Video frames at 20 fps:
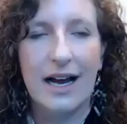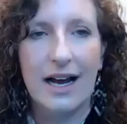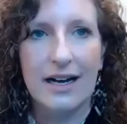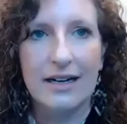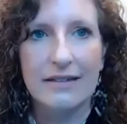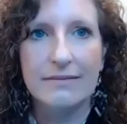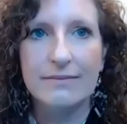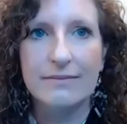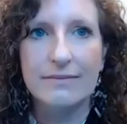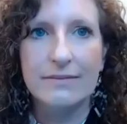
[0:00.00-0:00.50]

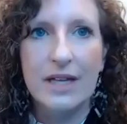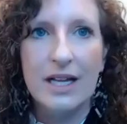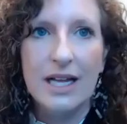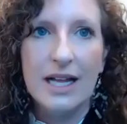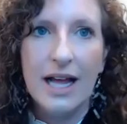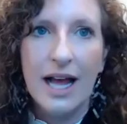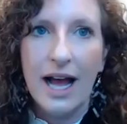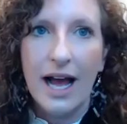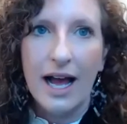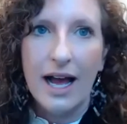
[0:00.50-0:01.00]
Um,
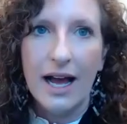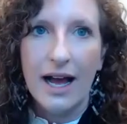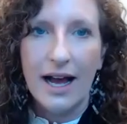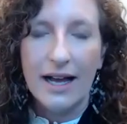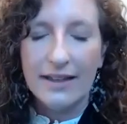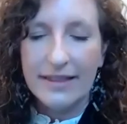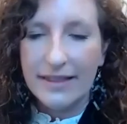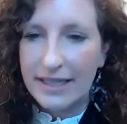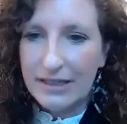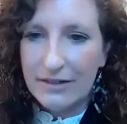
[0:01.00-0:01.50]

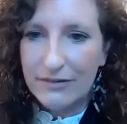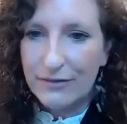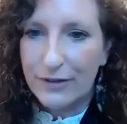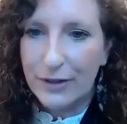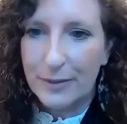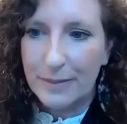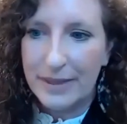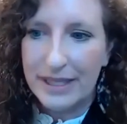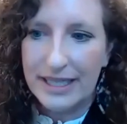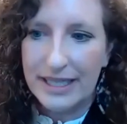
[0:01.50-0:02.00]
I think for
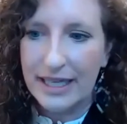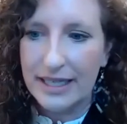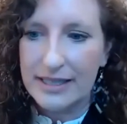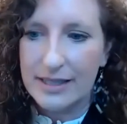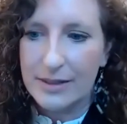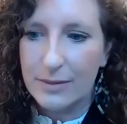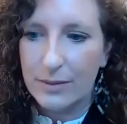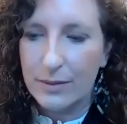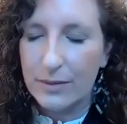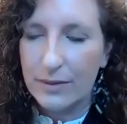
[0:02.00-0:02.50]
me,
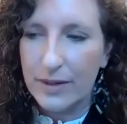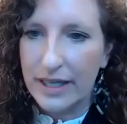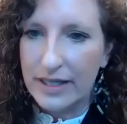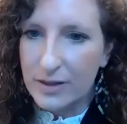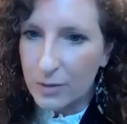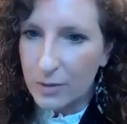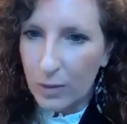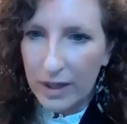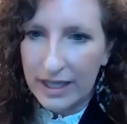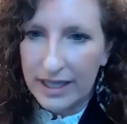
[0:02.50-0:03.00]
that's
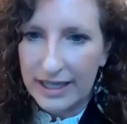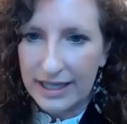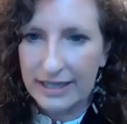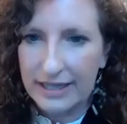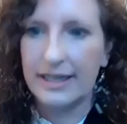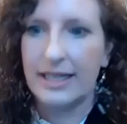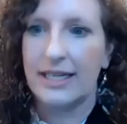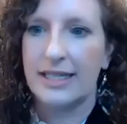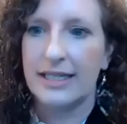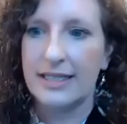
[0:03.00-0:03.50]
that's one of the
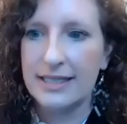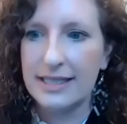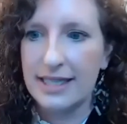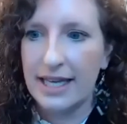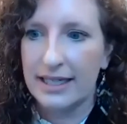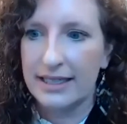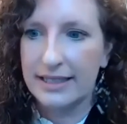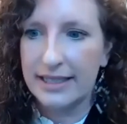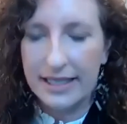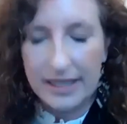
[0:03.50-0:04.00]
things
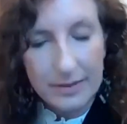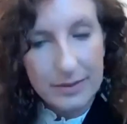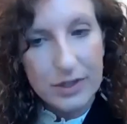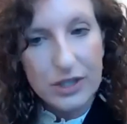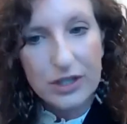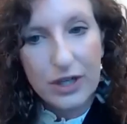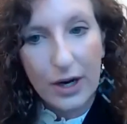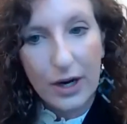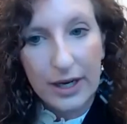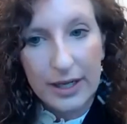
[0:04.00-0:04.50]
that keeps
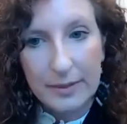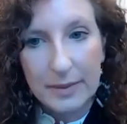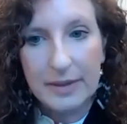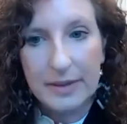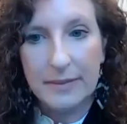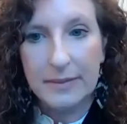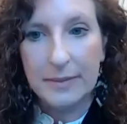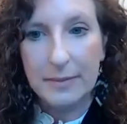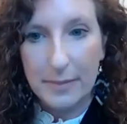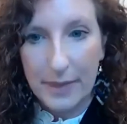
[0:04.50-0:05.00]
drawing
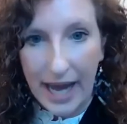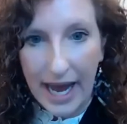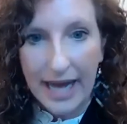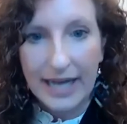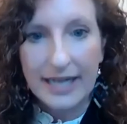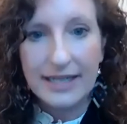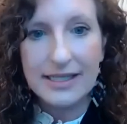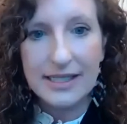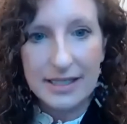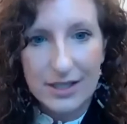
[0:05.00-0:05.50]
me
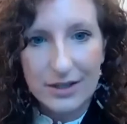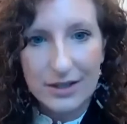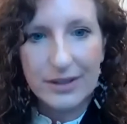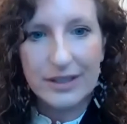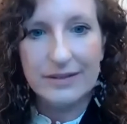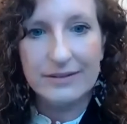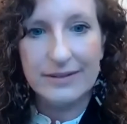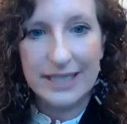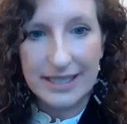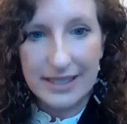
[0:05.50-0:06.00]
back to
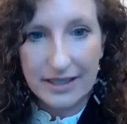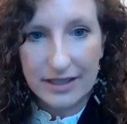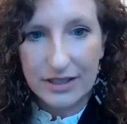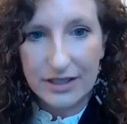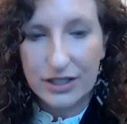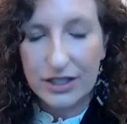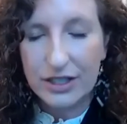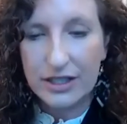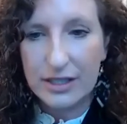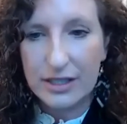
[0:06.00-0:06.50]
doing
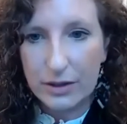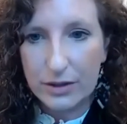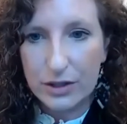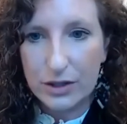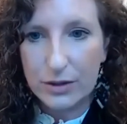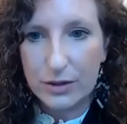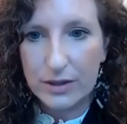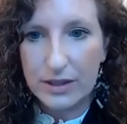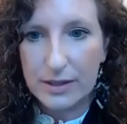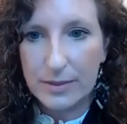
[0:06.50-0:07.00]
research on
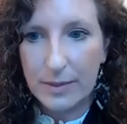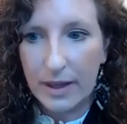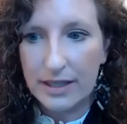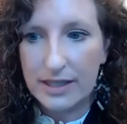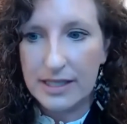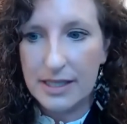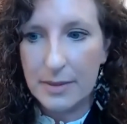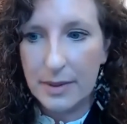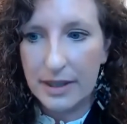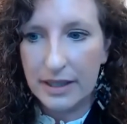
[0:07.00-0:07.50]
social
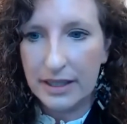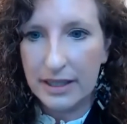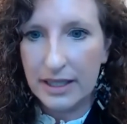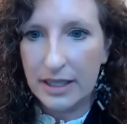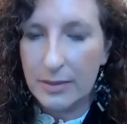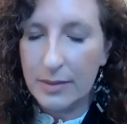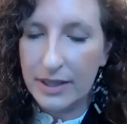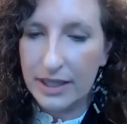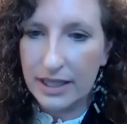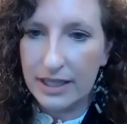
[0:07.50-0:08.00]

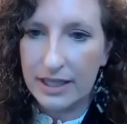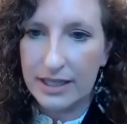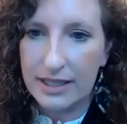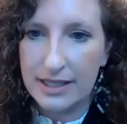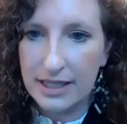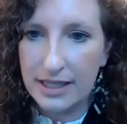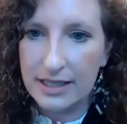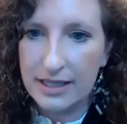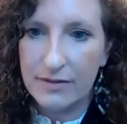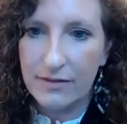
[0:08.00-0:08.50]
responsibility because
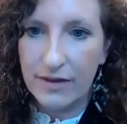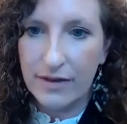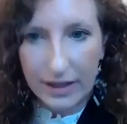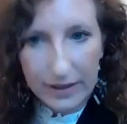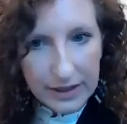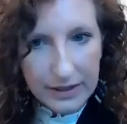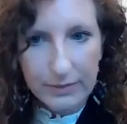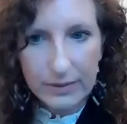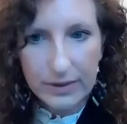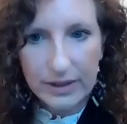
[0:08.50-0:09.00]
it's
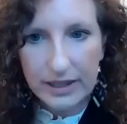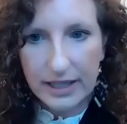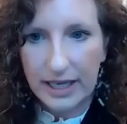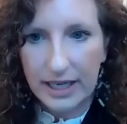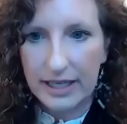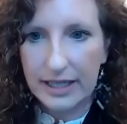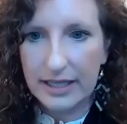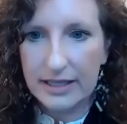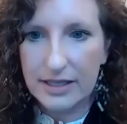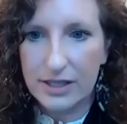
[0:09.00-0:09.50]
very
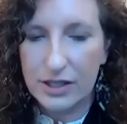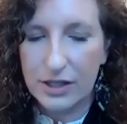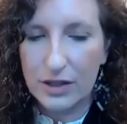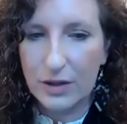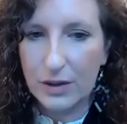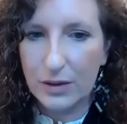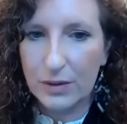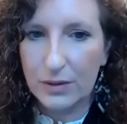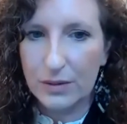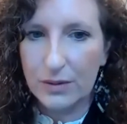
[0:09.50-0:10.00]
related
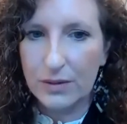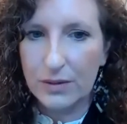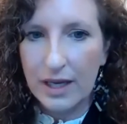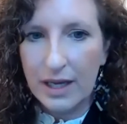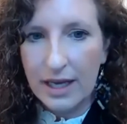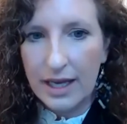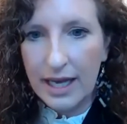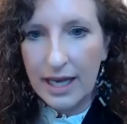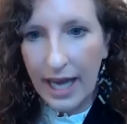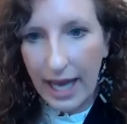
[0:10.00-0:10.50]
to
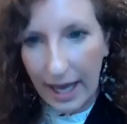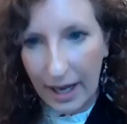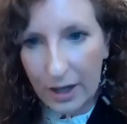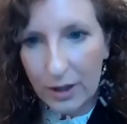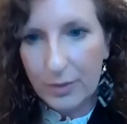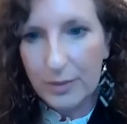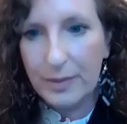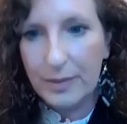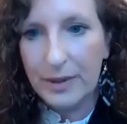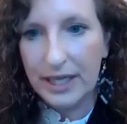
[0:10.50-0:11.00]

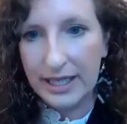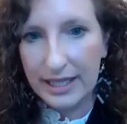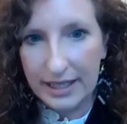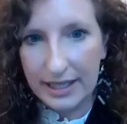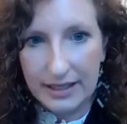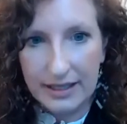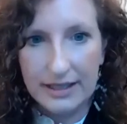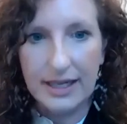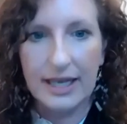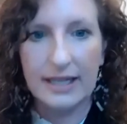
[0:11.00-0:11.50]
helping
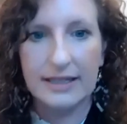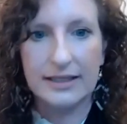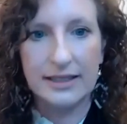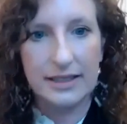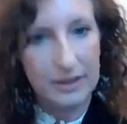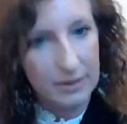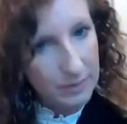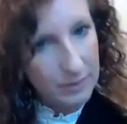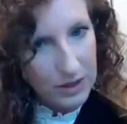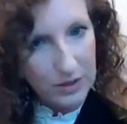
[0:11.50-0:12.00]
and, and
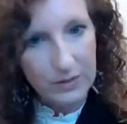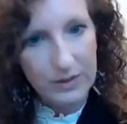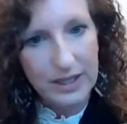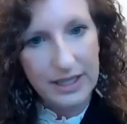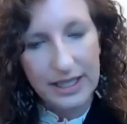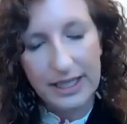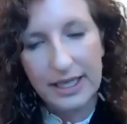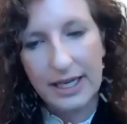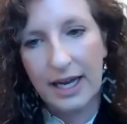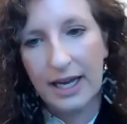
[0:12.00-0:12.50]

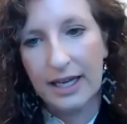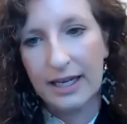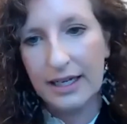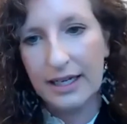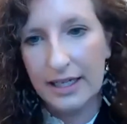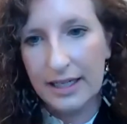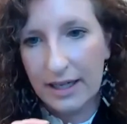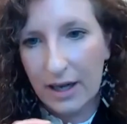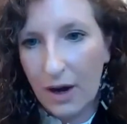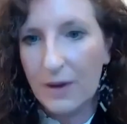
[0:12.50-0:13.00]
community and
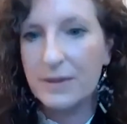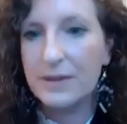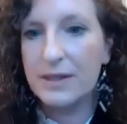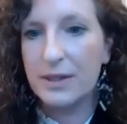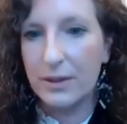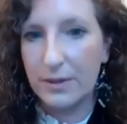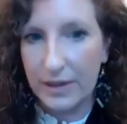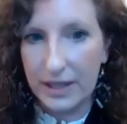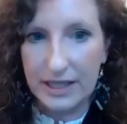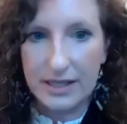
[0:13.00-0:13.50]
it
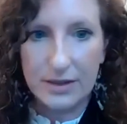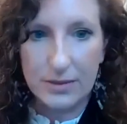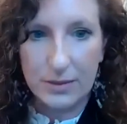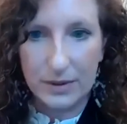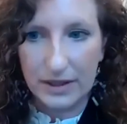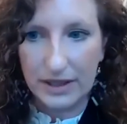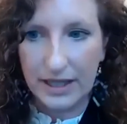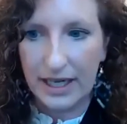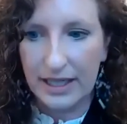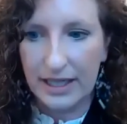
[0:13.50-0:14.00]
also is
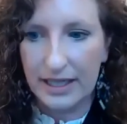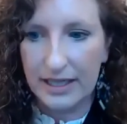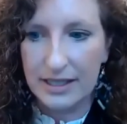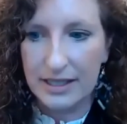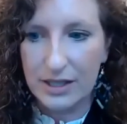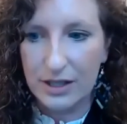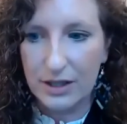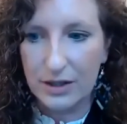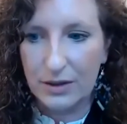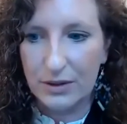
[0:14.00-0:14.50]
related
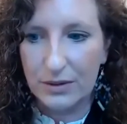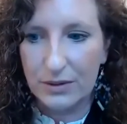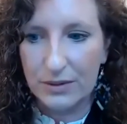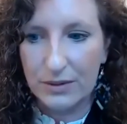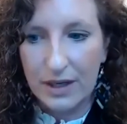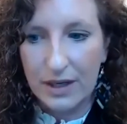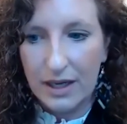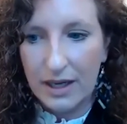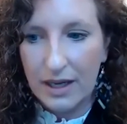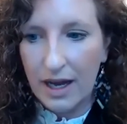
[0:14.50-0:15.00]
to
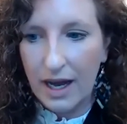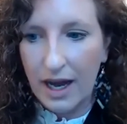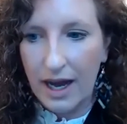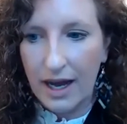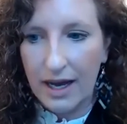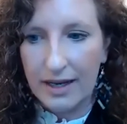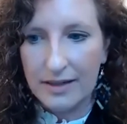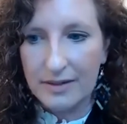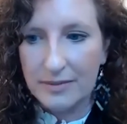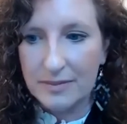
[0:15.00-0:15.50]

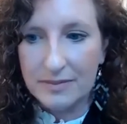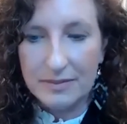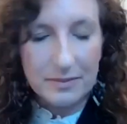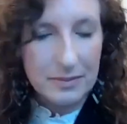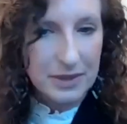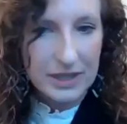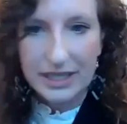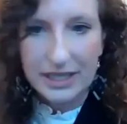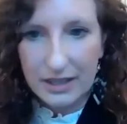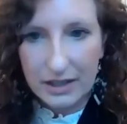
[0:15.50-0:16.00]
um,
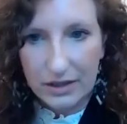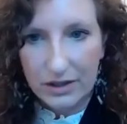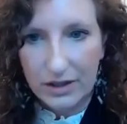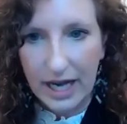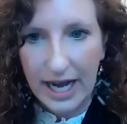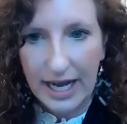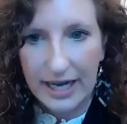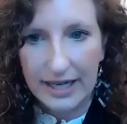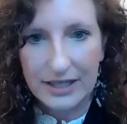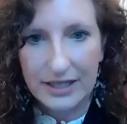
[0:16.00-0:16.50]
political
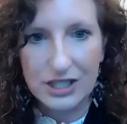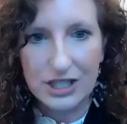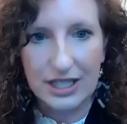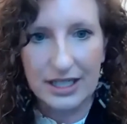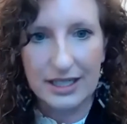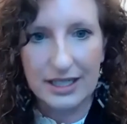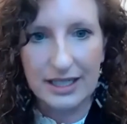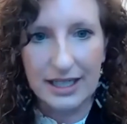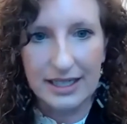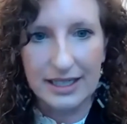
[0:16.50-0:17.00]

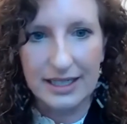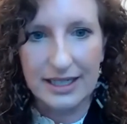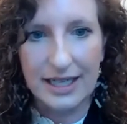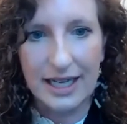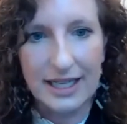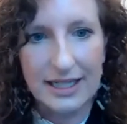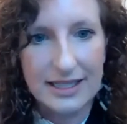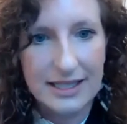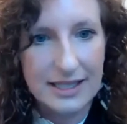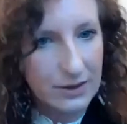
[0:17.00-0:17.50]
action and,
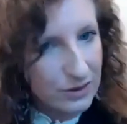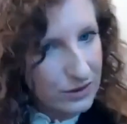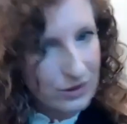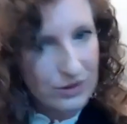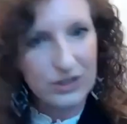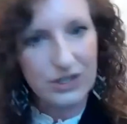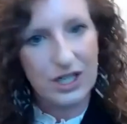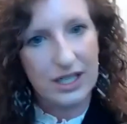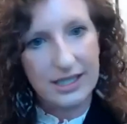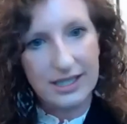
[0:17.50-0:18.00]
and
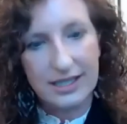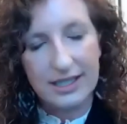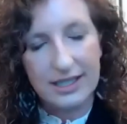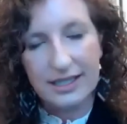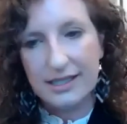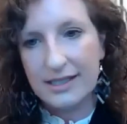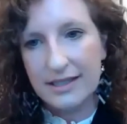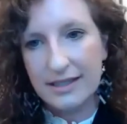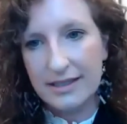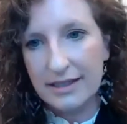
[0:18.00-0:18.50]
social
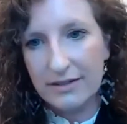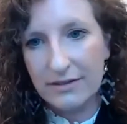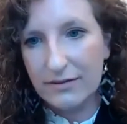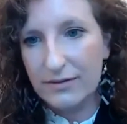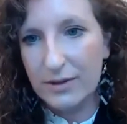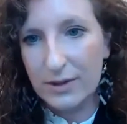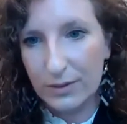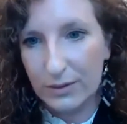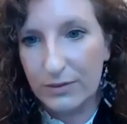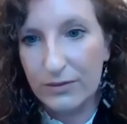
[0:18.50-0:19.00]
justice
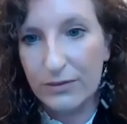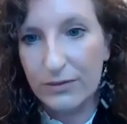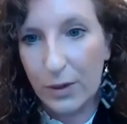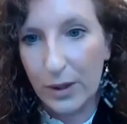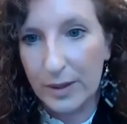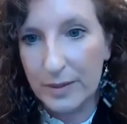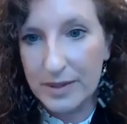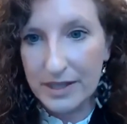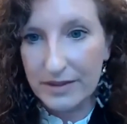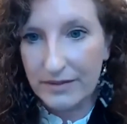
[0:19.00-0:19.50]

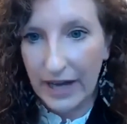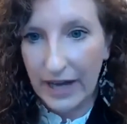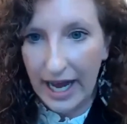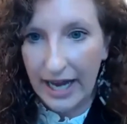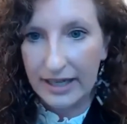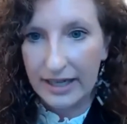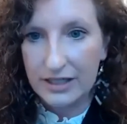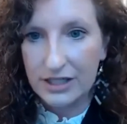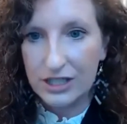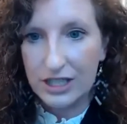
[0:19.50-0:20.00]
forms of
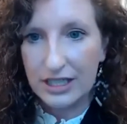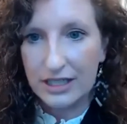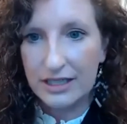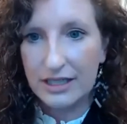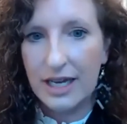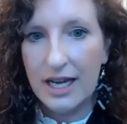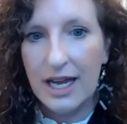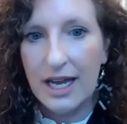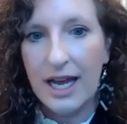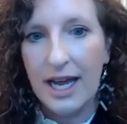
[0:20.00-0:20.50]
action
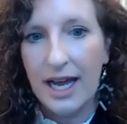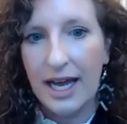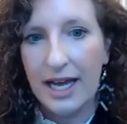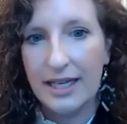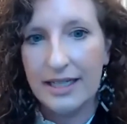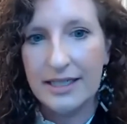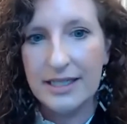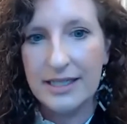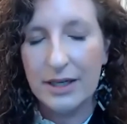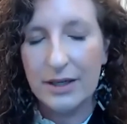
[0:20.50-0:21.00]

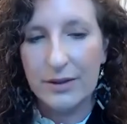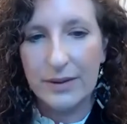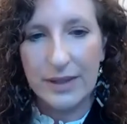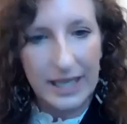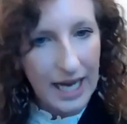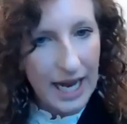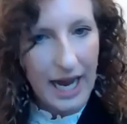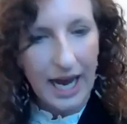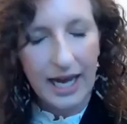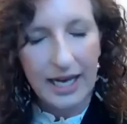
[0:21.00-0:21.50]
and so it
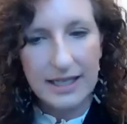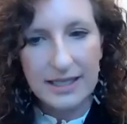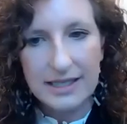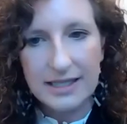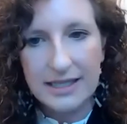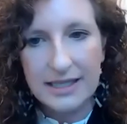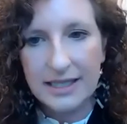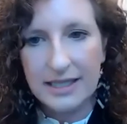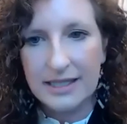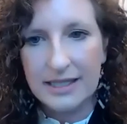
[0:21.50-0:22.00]
has
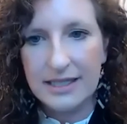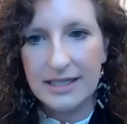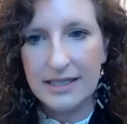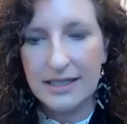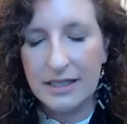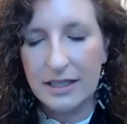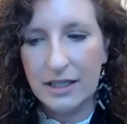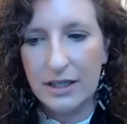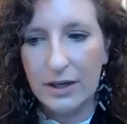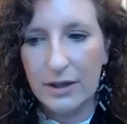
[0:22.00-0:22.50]
this
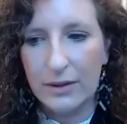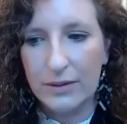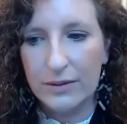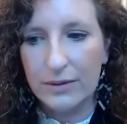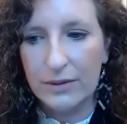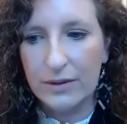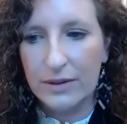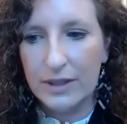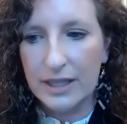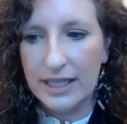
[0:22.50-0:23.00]
you
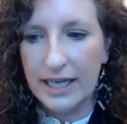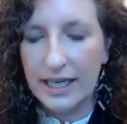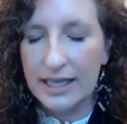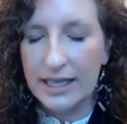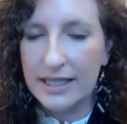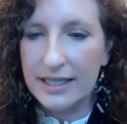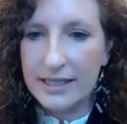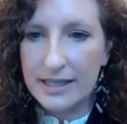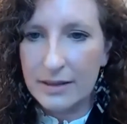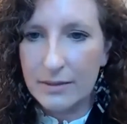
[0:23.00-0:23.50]
know it
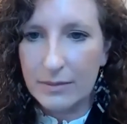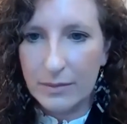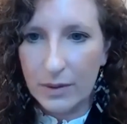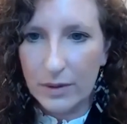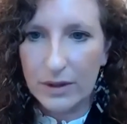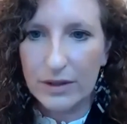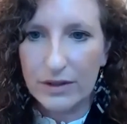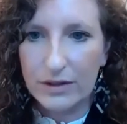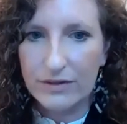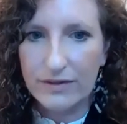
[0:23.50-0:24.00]
is a
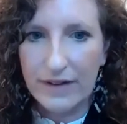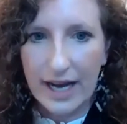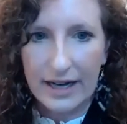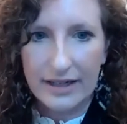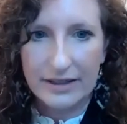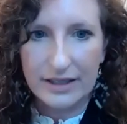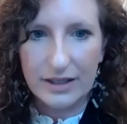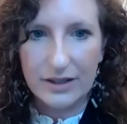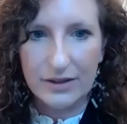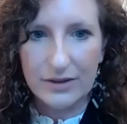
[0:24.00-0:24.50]
moral
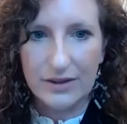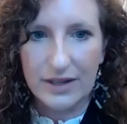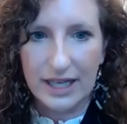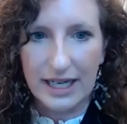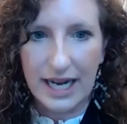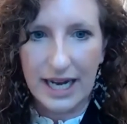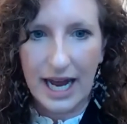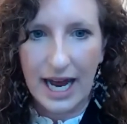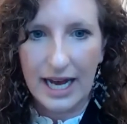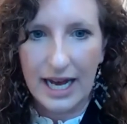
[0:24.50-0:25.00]
value that
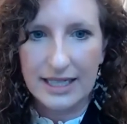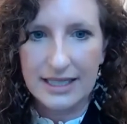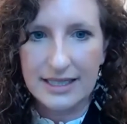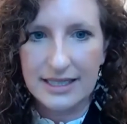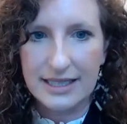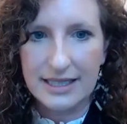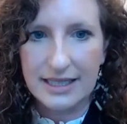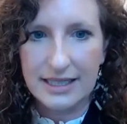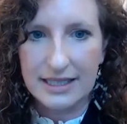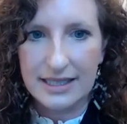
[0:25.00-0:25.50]
has
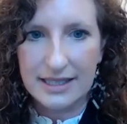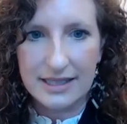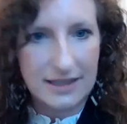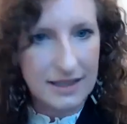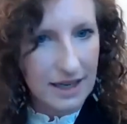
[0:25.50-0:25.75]
this